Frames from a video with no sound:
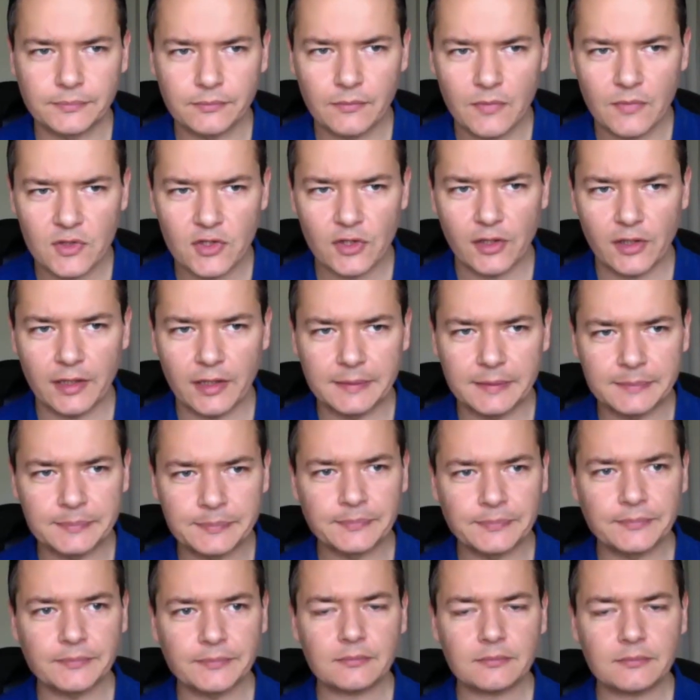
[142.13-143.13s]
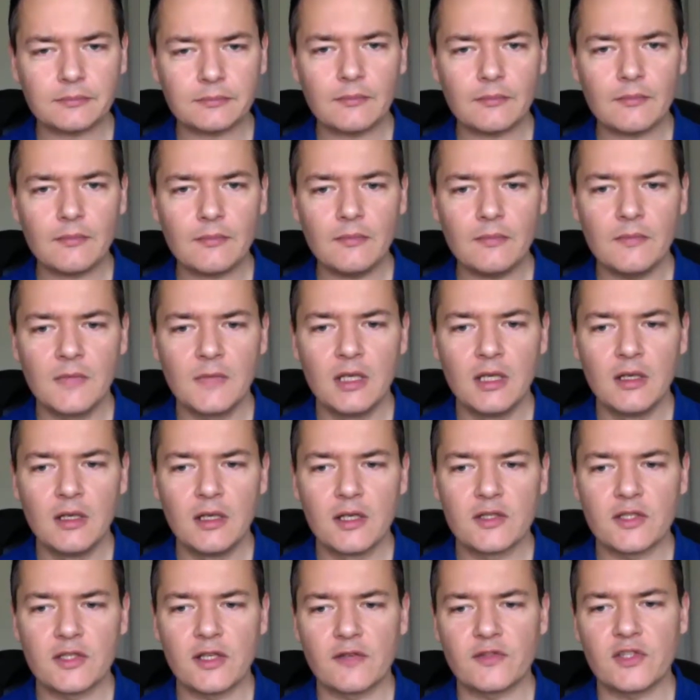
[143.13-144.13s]
Sorry.
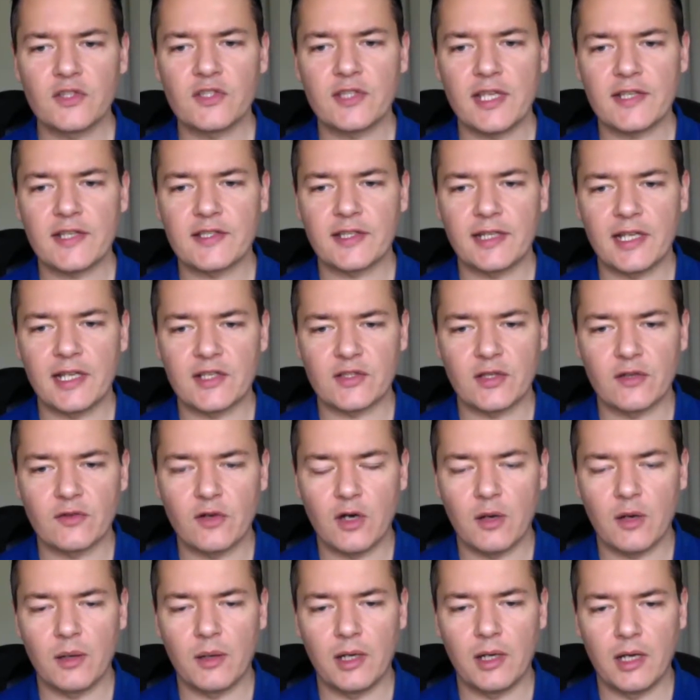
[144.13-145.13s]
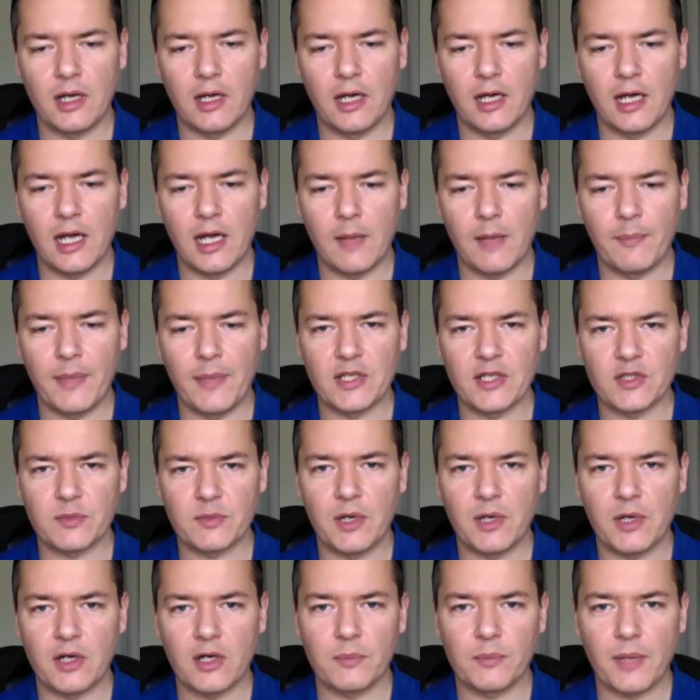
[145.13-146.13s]
So I've just tested that, so I've got a
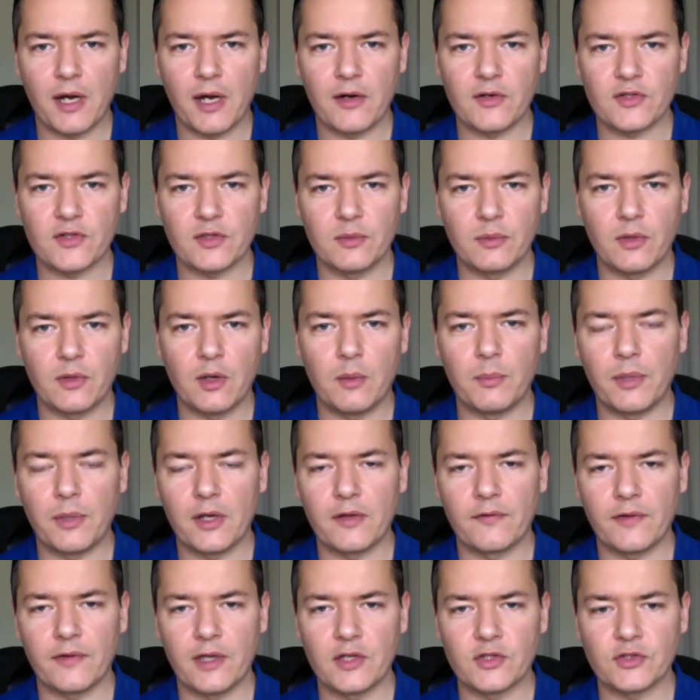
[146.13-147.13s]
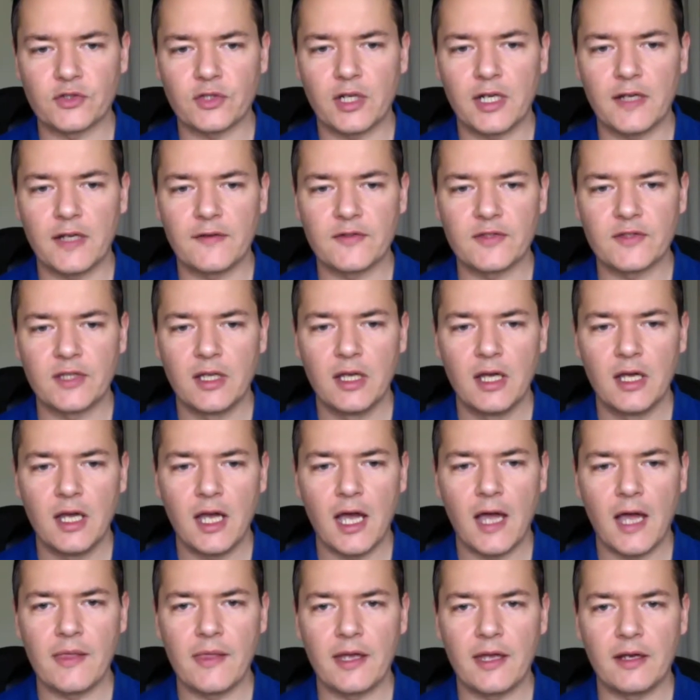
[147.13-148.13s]
benchmark comparison on both those drives,
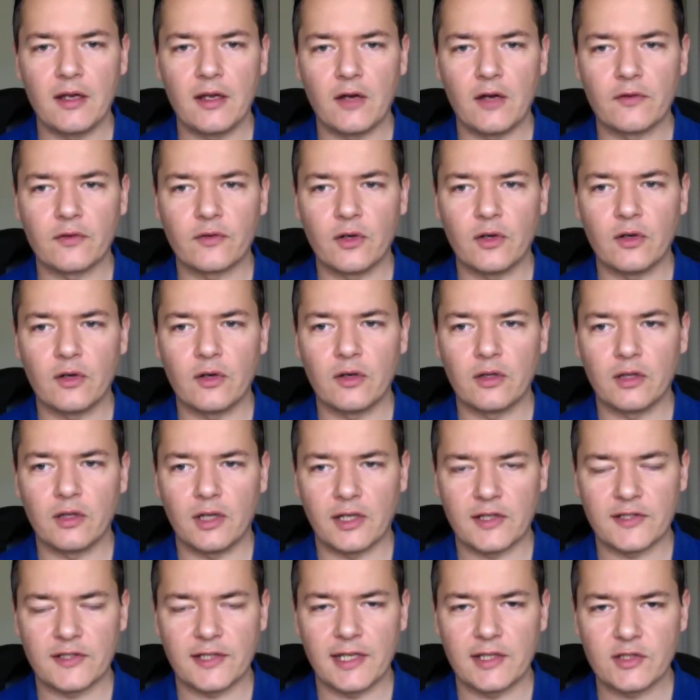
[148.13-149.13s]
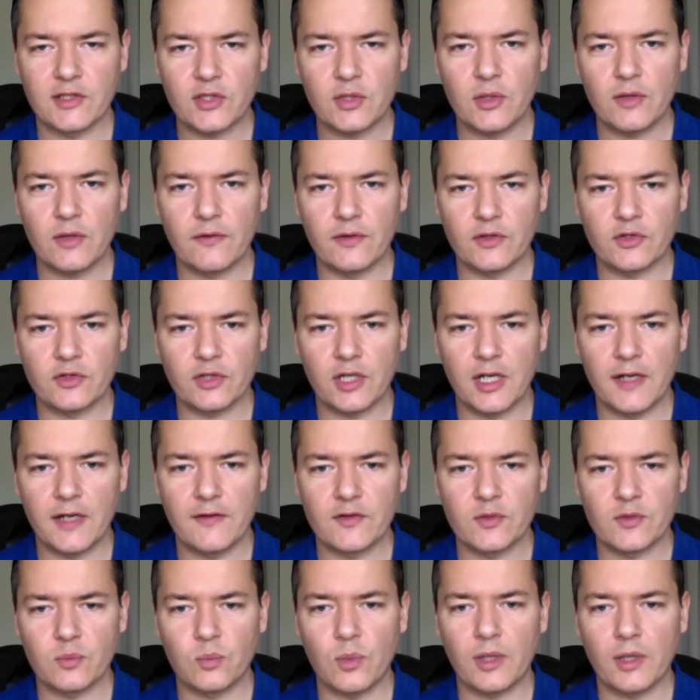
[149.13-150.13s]
and then I've got, like I say, 2 of the
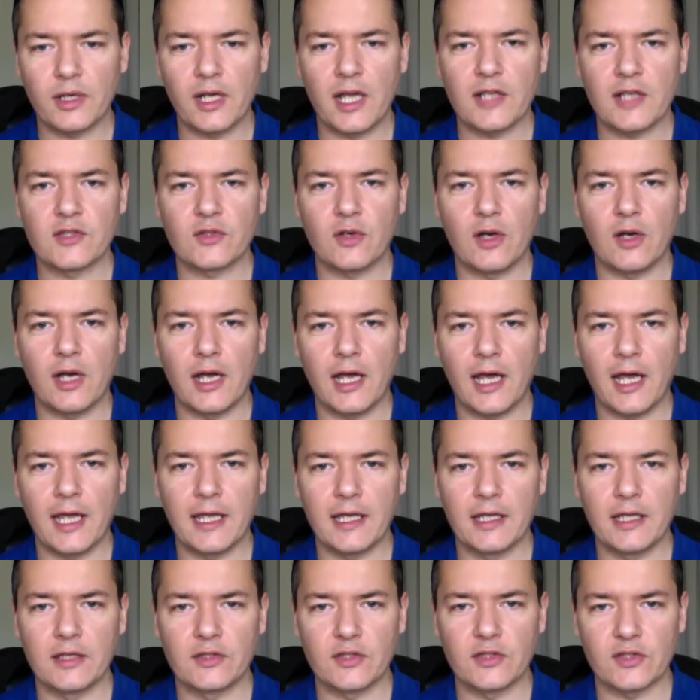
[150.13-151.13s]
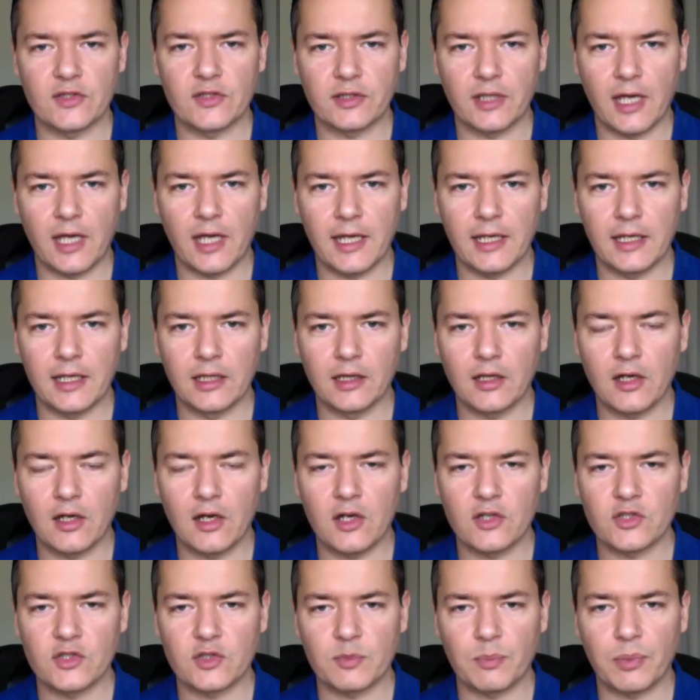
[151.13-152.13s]
drives. One has got just a
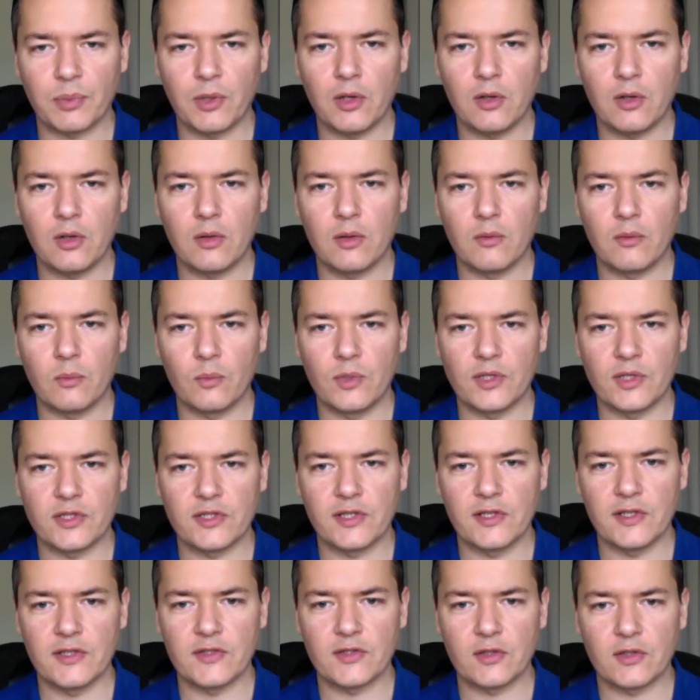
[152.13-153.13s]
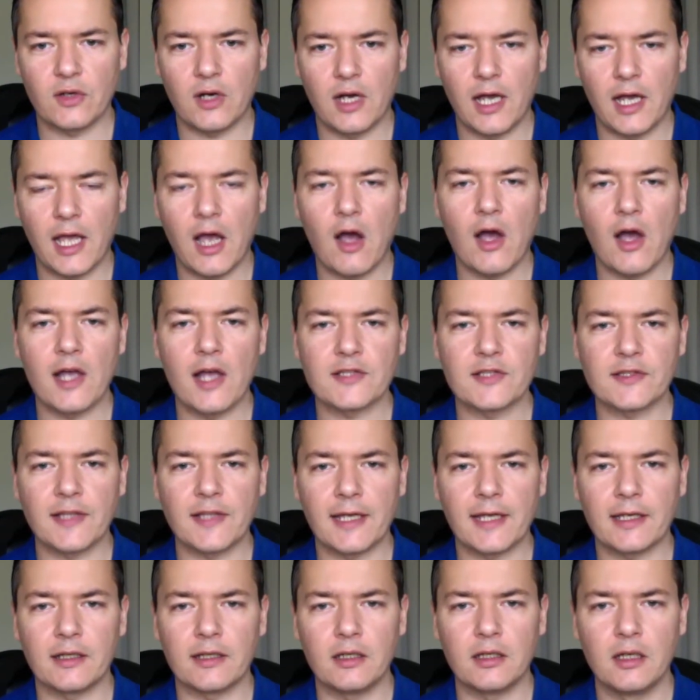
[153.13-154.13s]
large plot, which has got a high
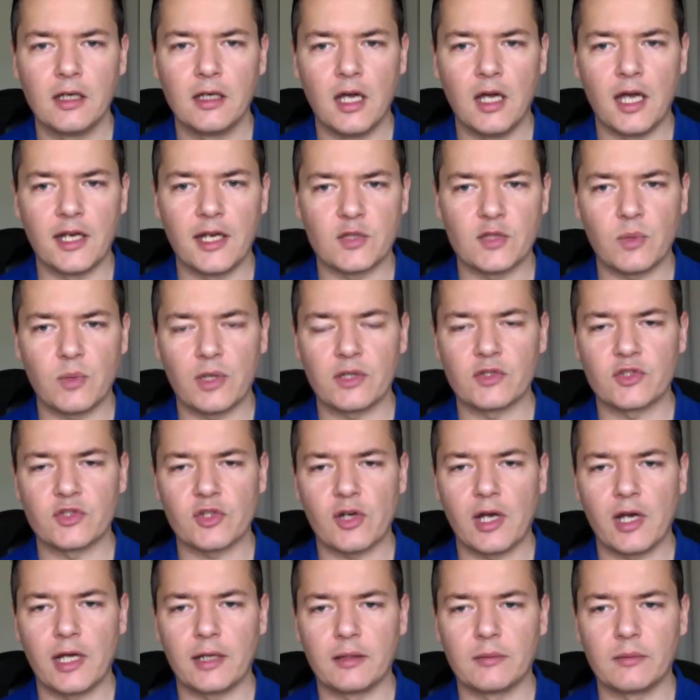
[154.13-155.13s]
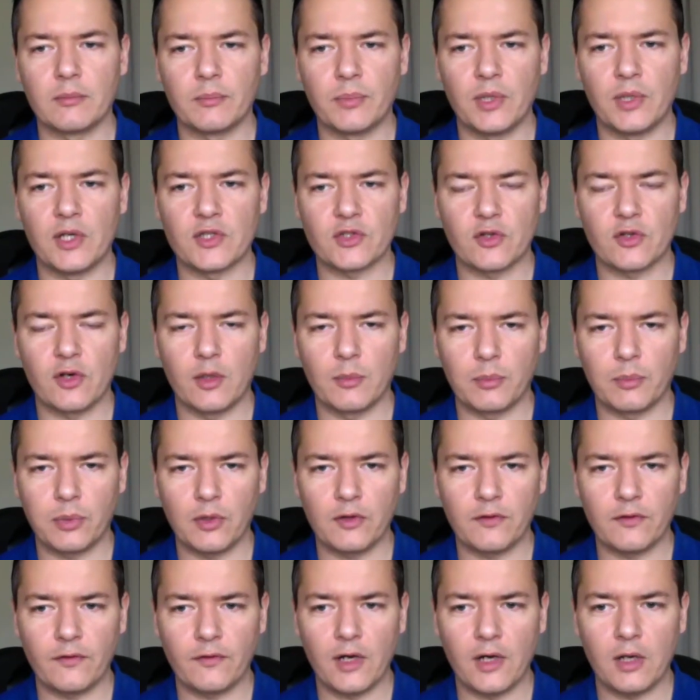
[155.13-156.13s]
stagger, and it's one giant Burstcoin
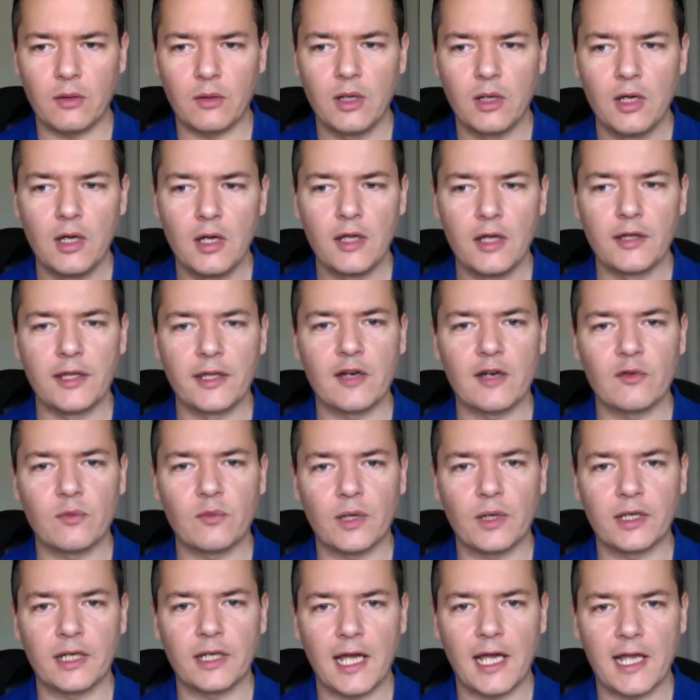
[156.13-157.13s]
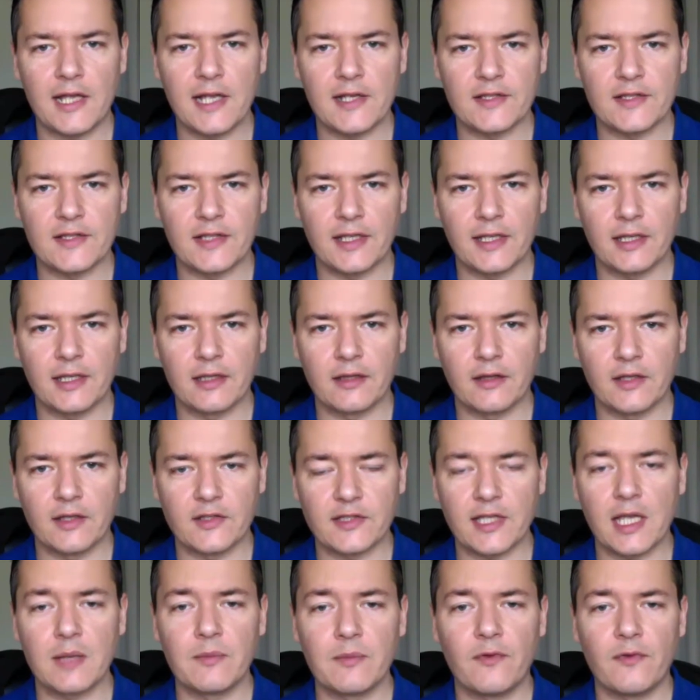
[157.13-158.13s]
plot file. The other one has the
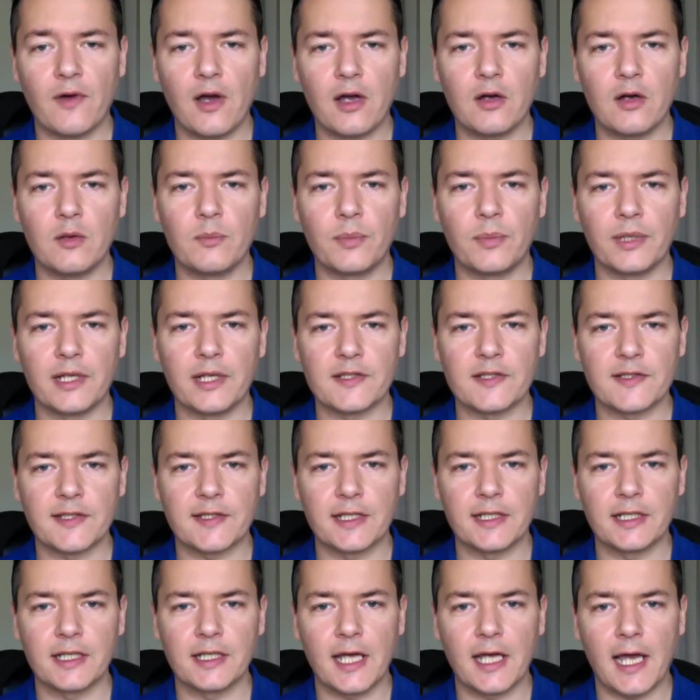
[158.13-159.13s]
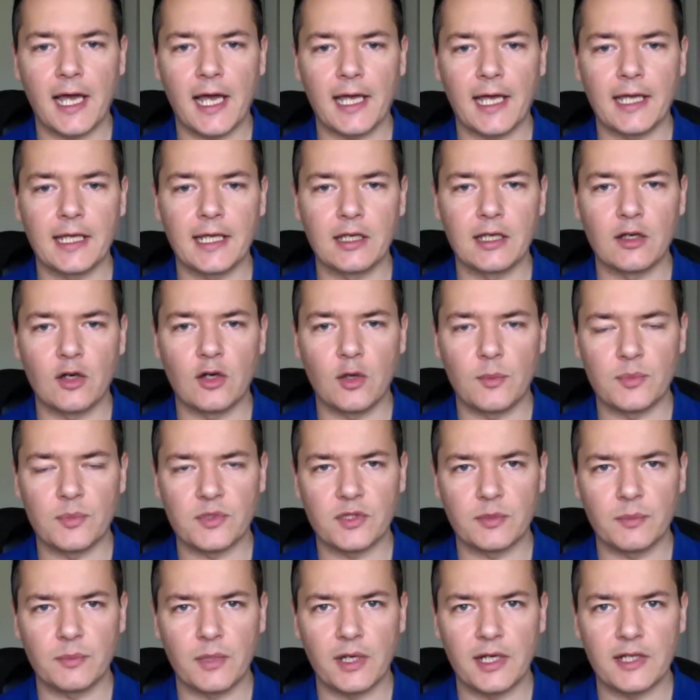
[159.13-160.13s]
same file, but it's in a
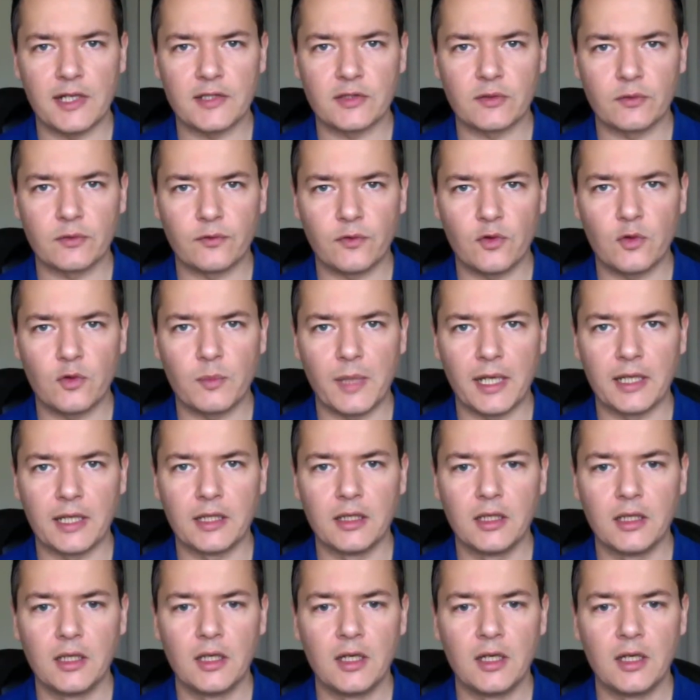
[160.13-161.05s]
optimized format.